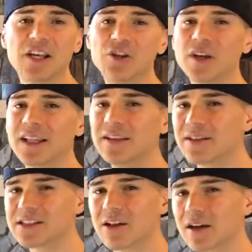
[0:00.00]
You can leave it
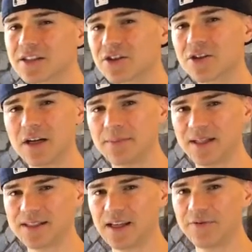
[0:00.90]
as long as 30
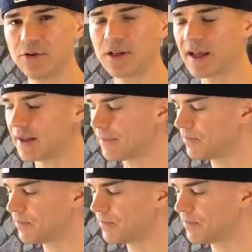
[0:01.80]
minutes if you like.